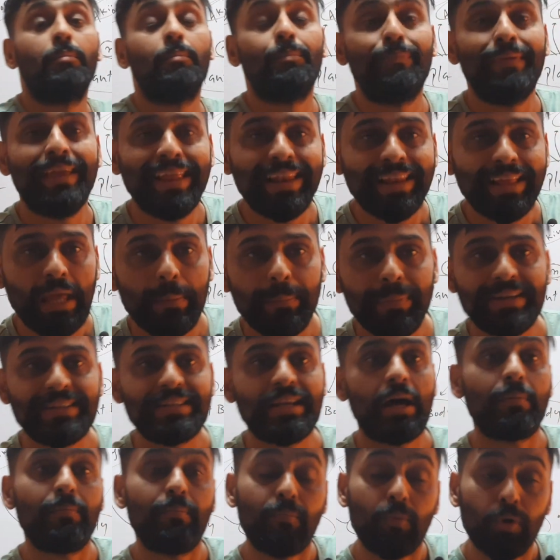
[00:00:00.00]
male
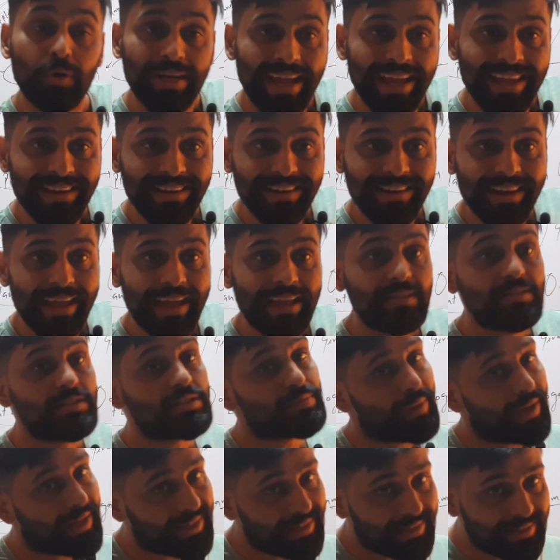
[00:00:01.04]
gametes are motile and
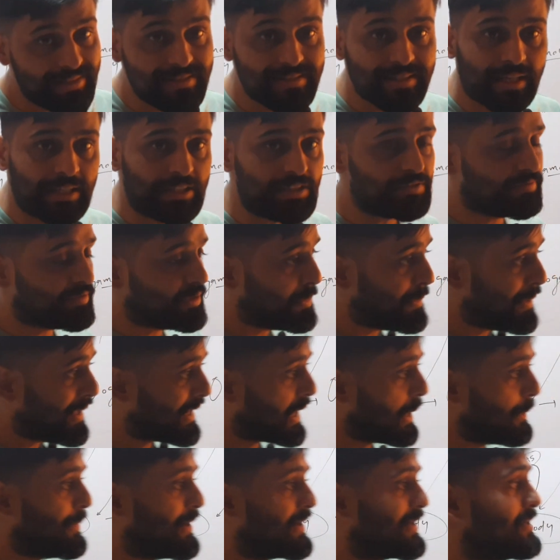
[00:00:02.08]
smaller in size.
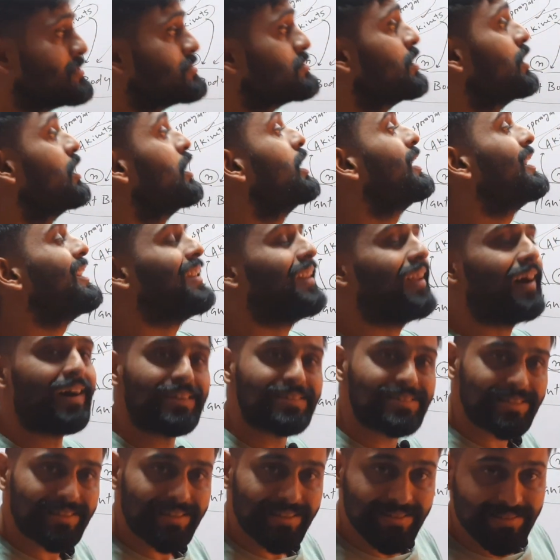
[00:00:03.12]
Female gamete is
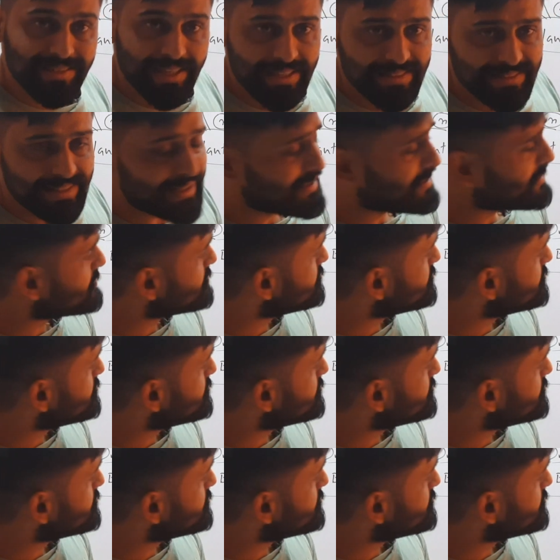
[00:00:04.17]
larger in size and